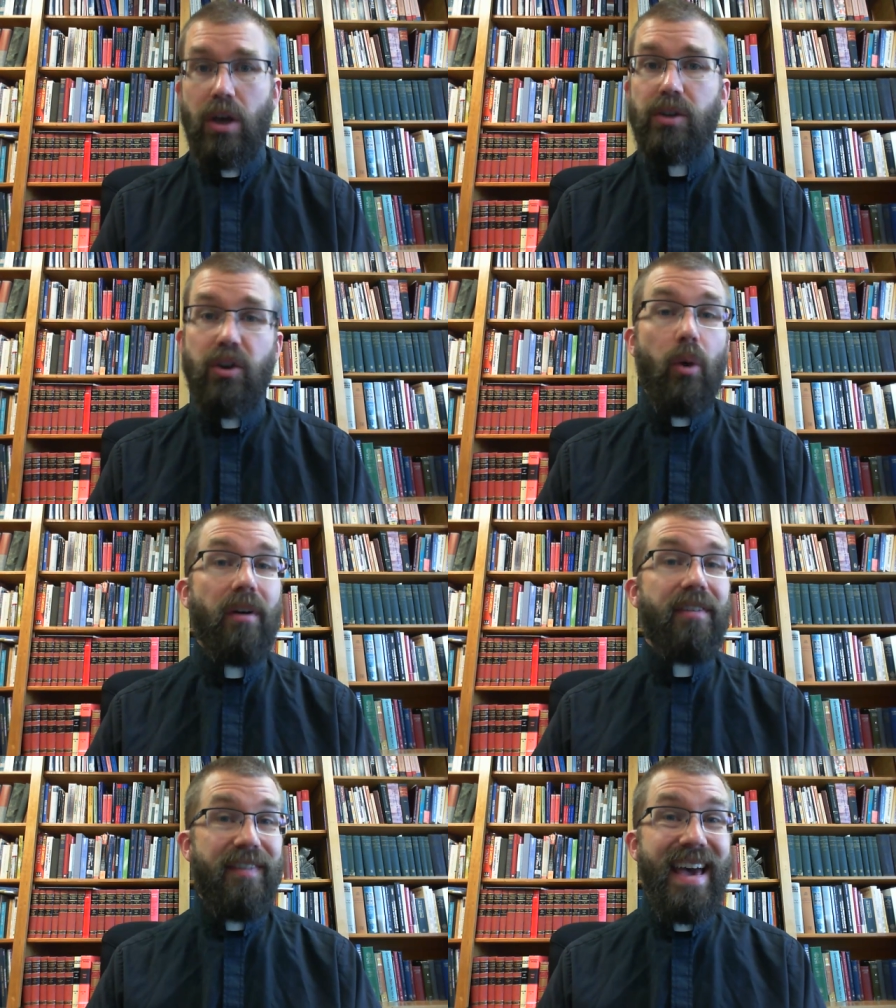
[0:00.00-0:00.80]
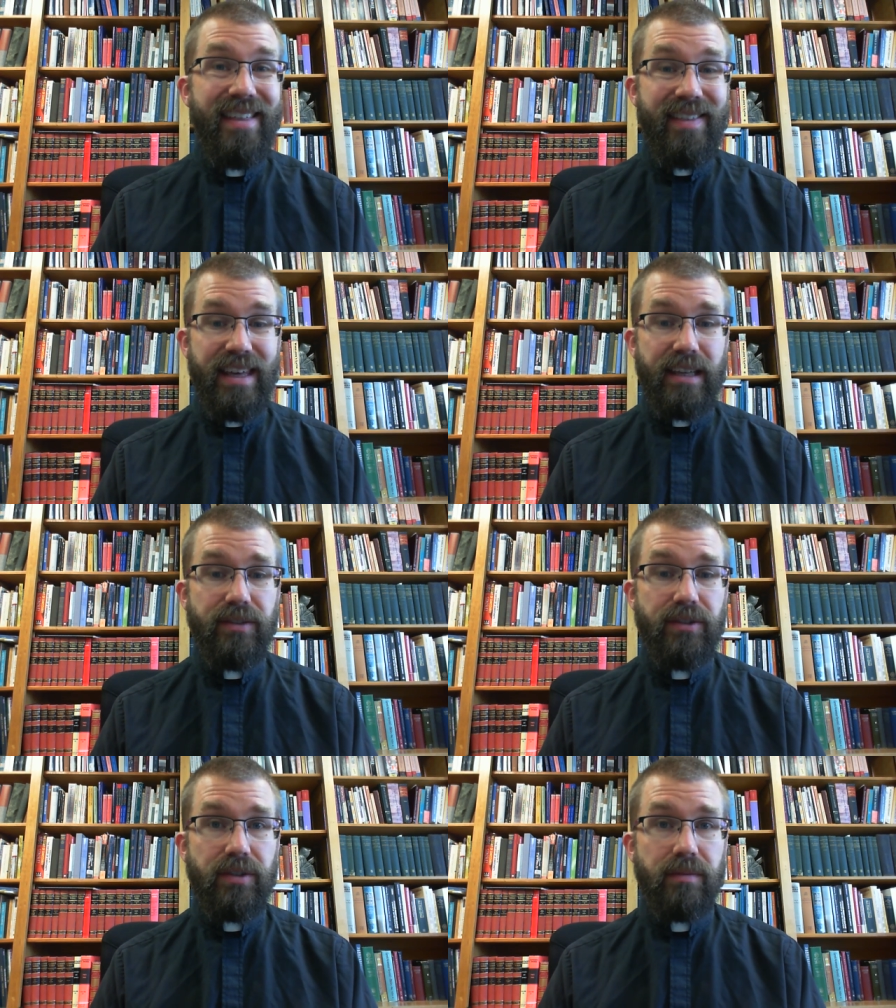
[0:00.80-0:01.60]
so that where faith
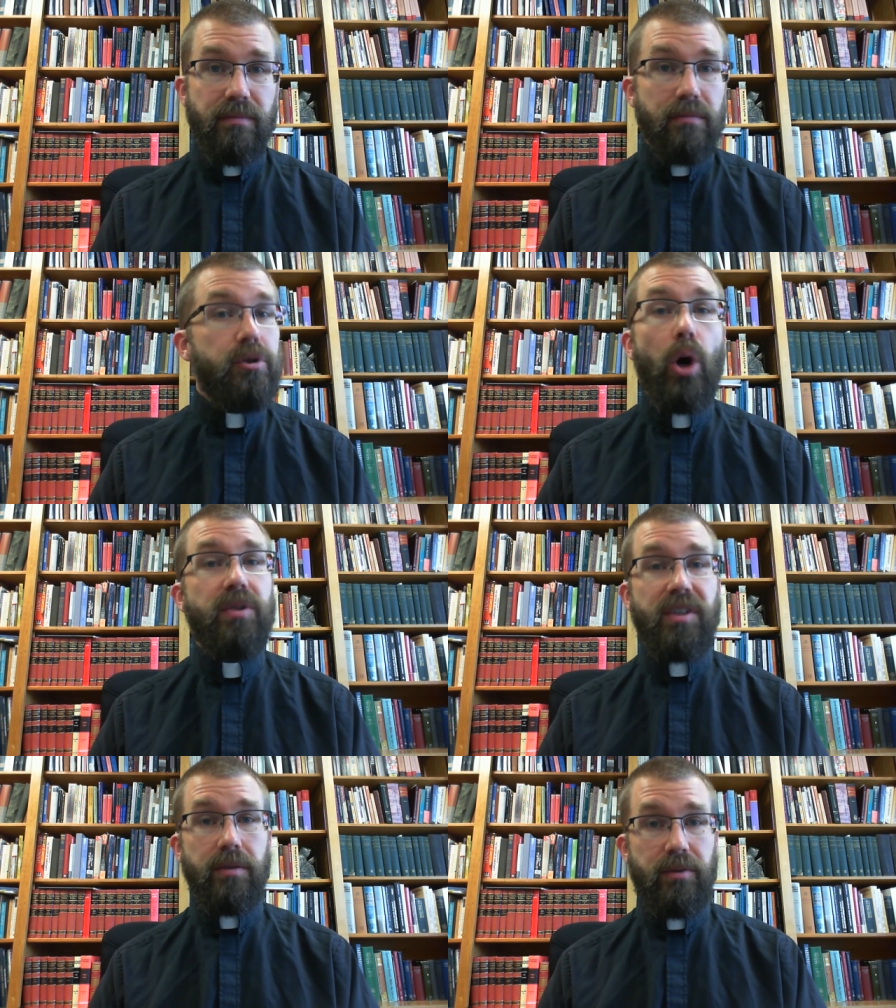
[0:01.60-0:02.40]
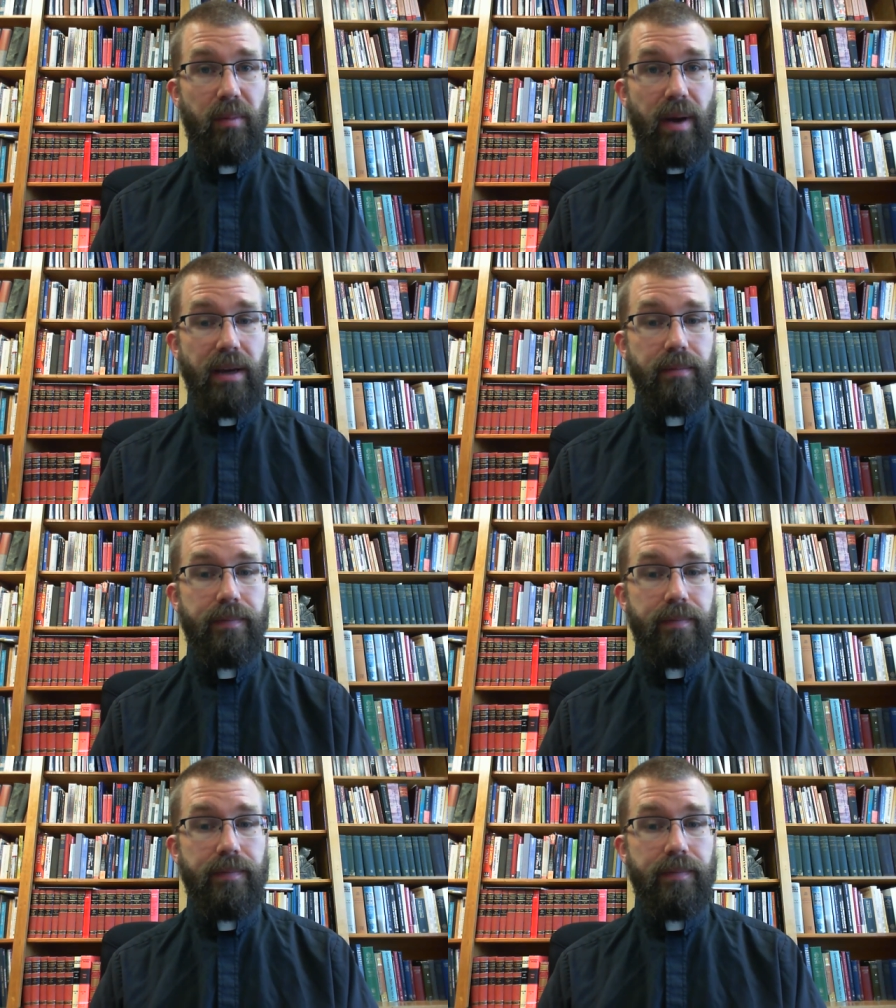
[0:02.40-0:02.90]
is, no sins remain.